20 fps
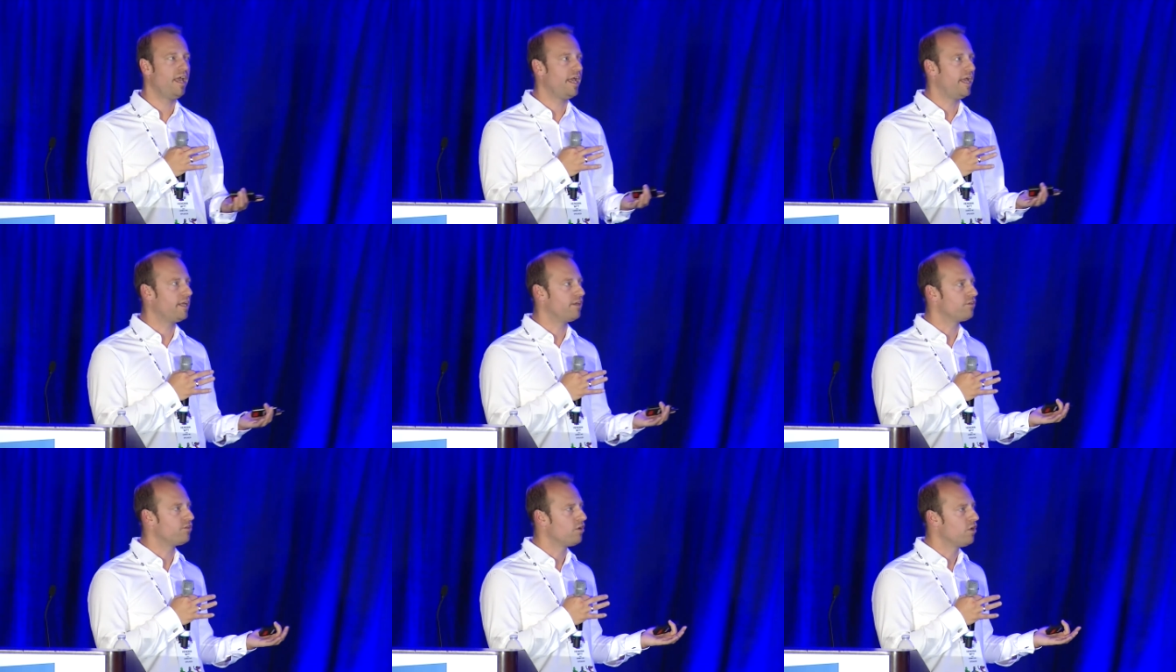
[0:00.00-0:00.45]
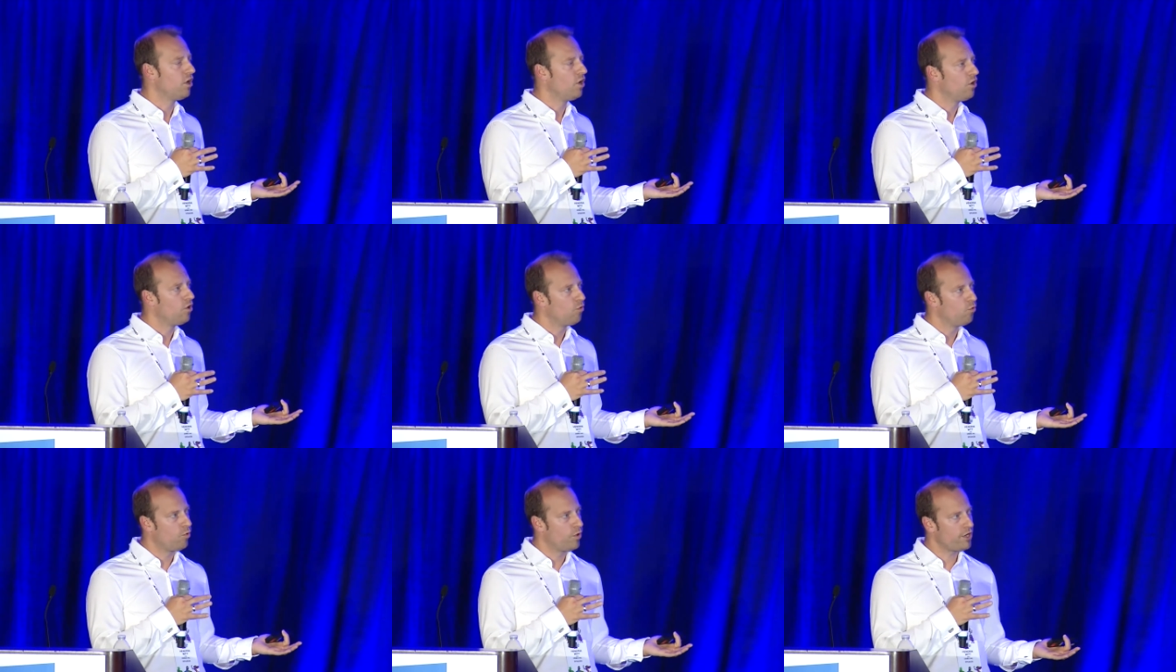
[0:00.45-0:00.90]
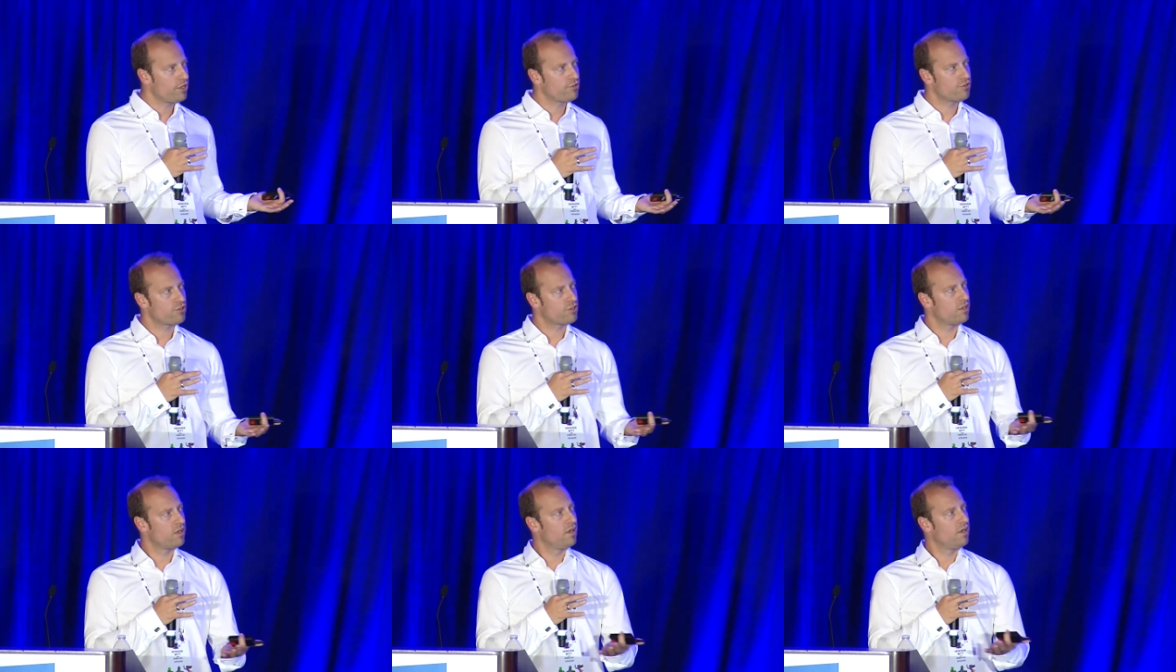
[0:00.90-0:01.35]
And
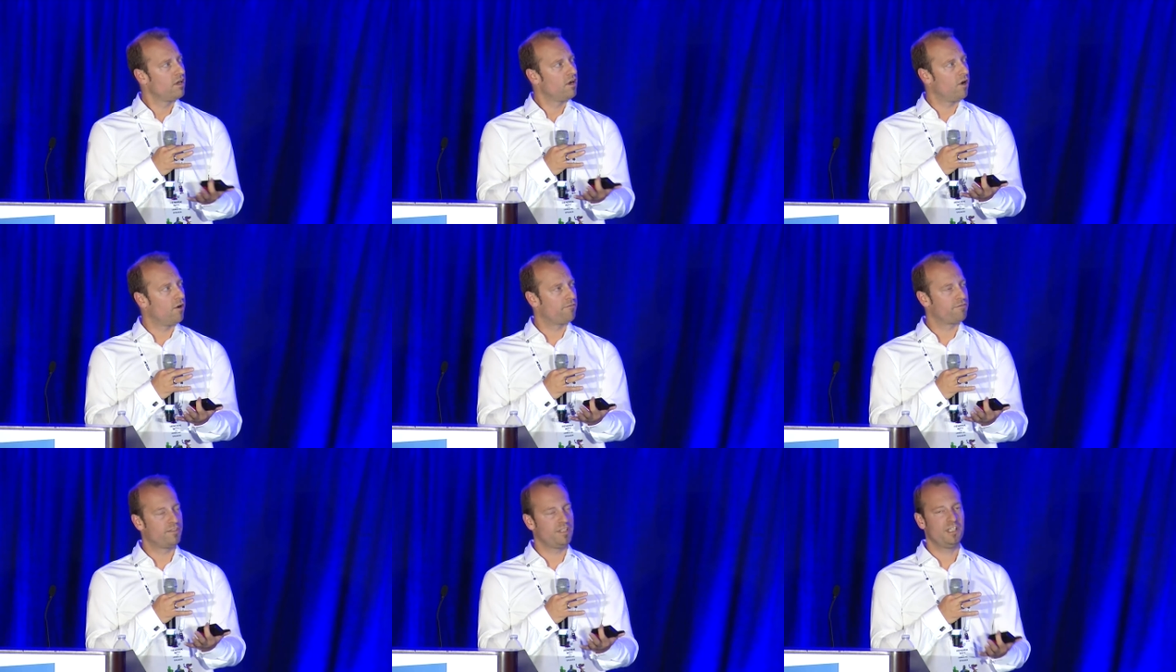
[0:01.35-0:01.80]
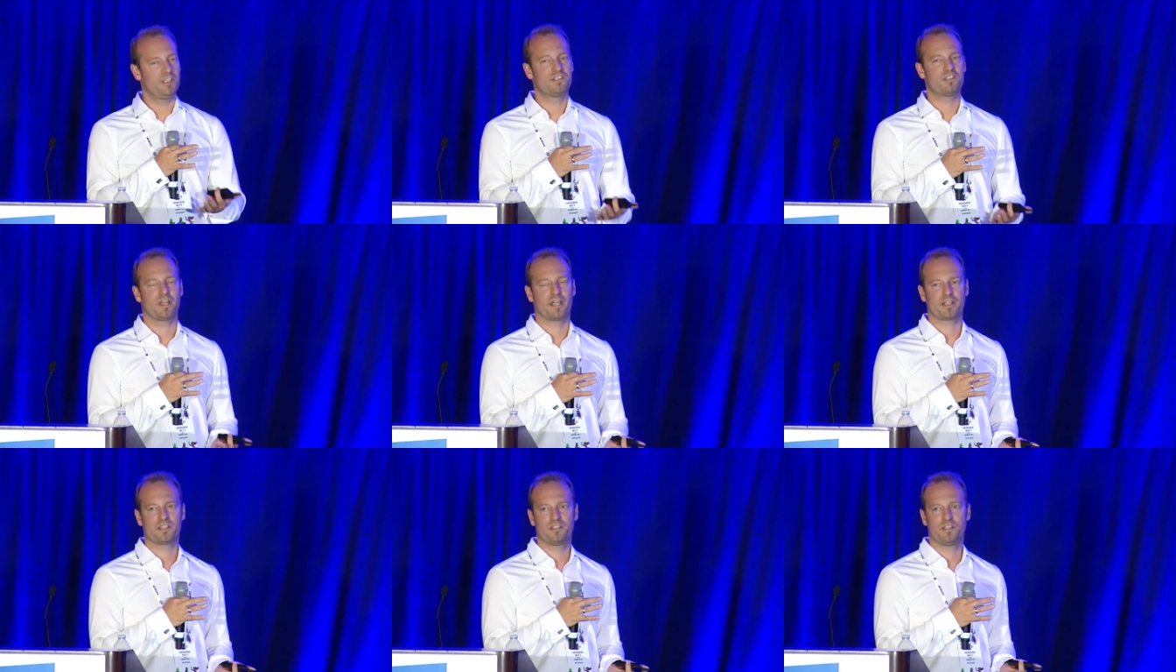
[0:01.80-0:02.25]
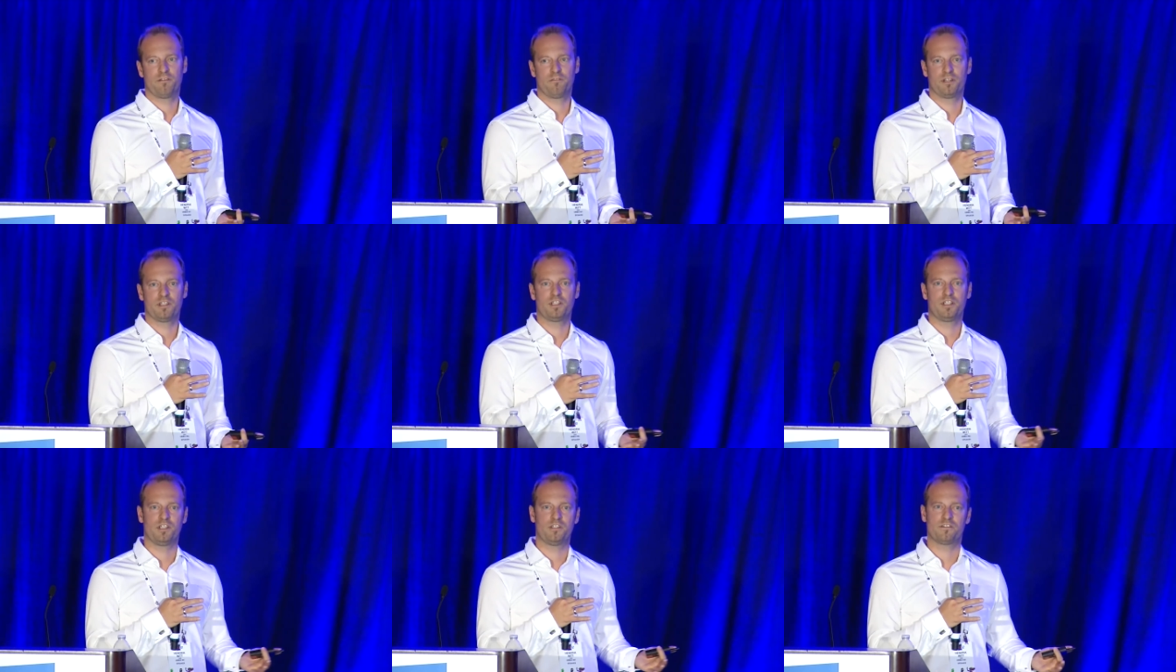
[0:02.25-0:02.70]
which of these
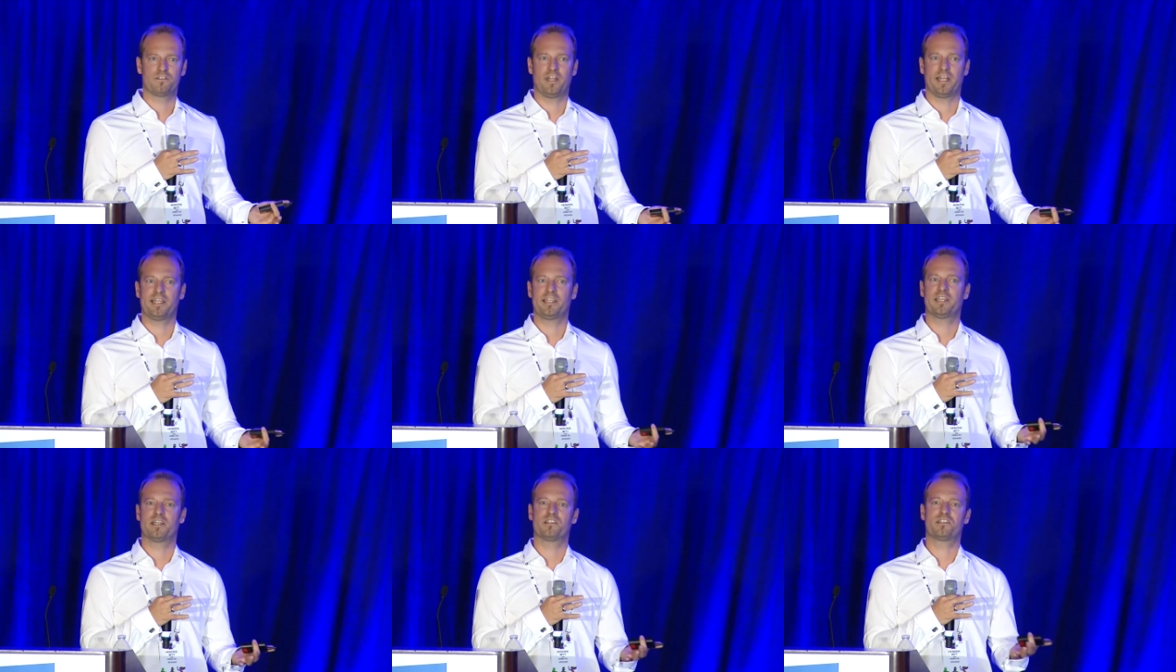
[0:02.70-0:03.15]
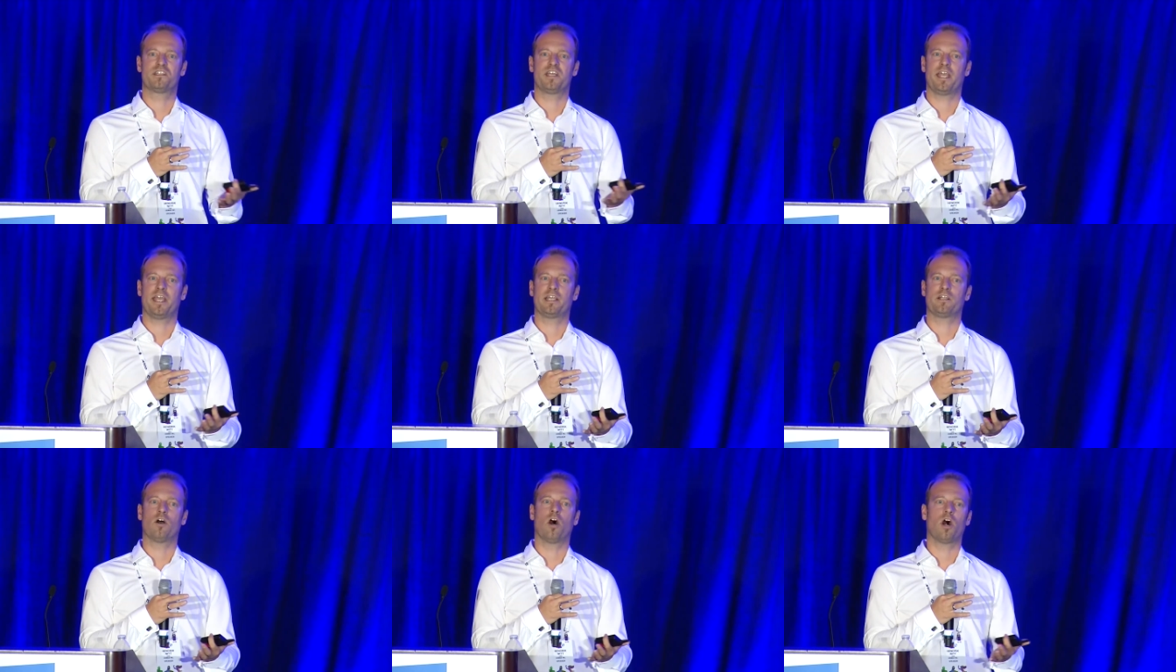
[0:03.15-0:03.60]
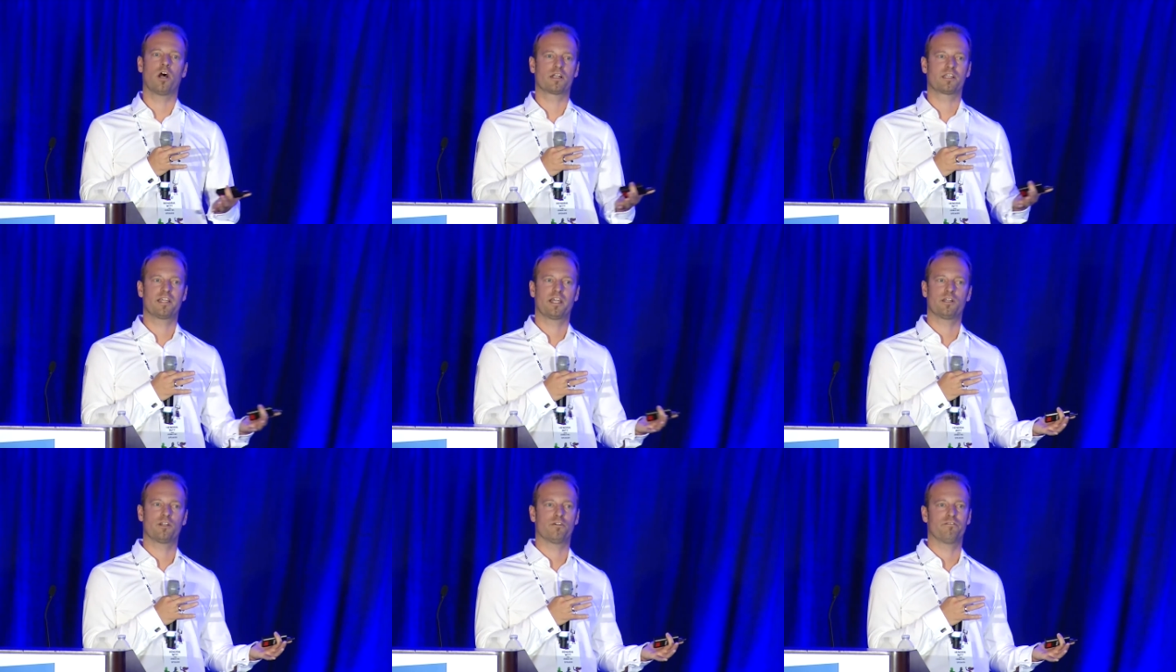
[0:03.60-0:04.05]
activities they can take
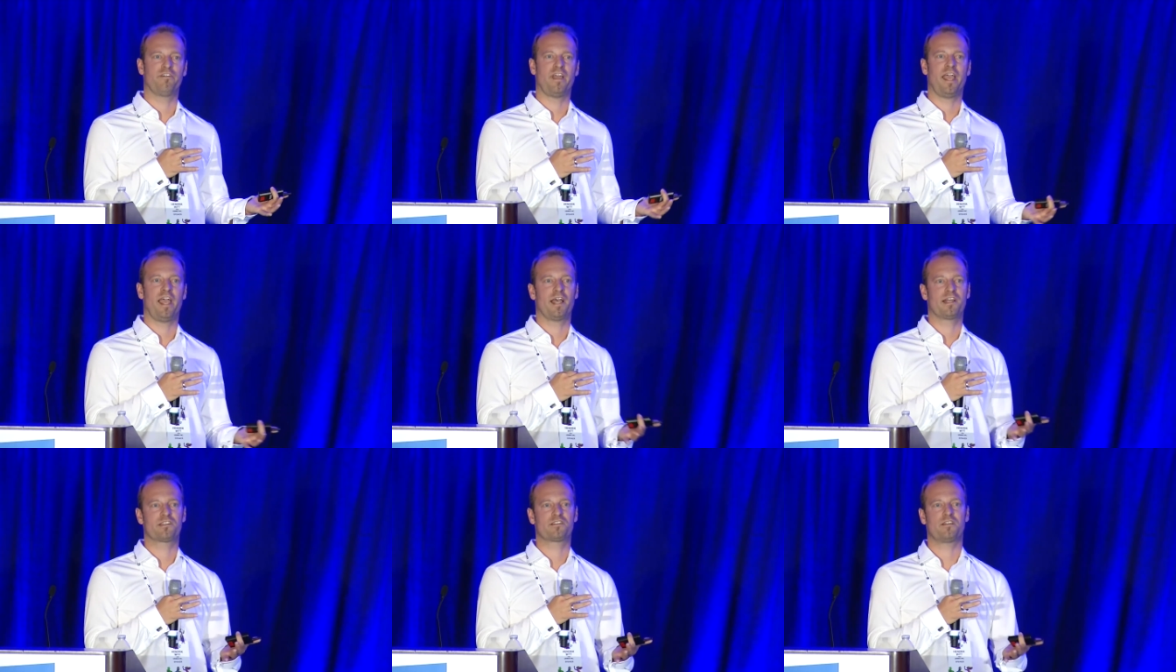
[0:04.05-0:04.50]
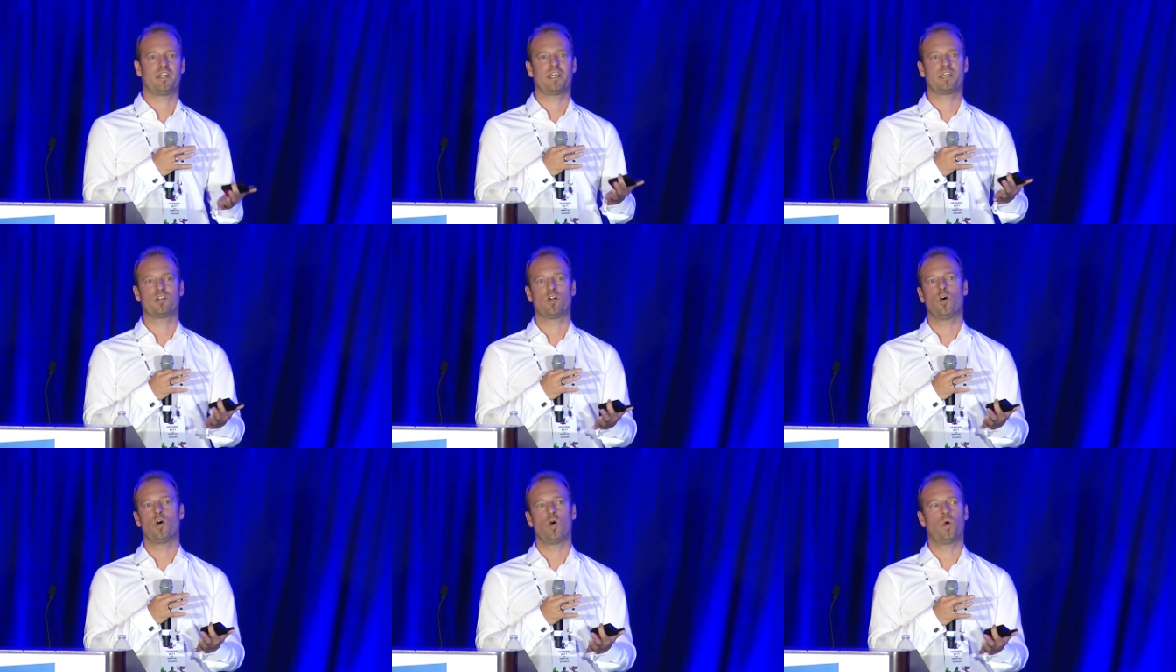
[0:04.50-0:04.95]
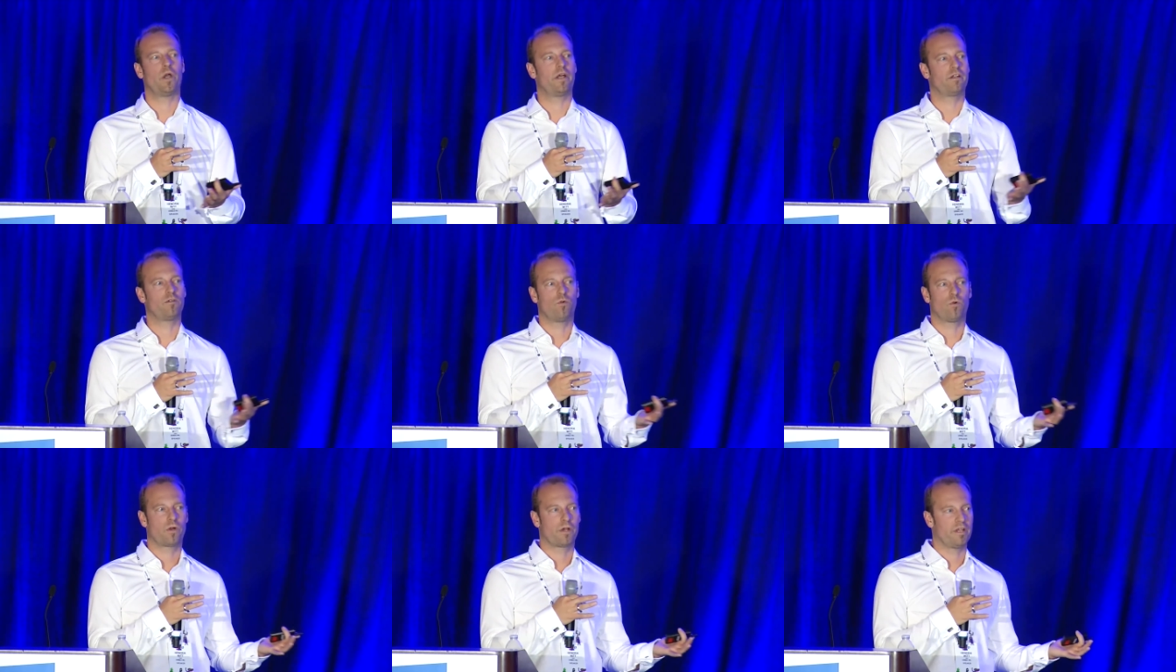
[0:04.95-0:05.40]
on kind of as they go
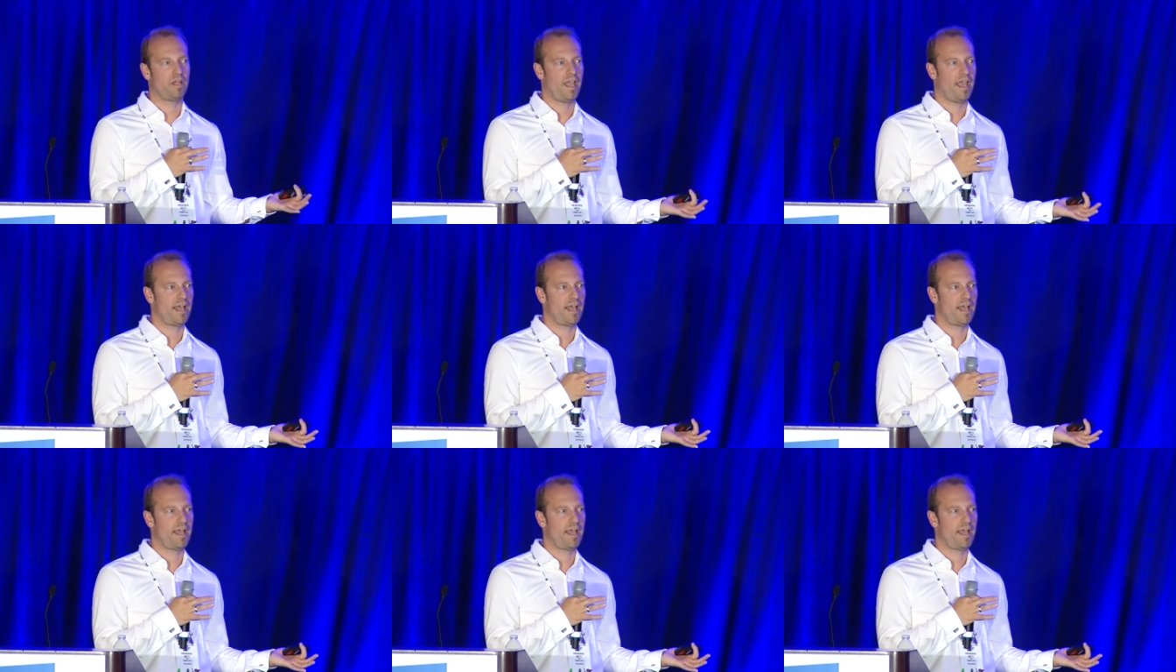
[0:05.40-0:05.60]
and or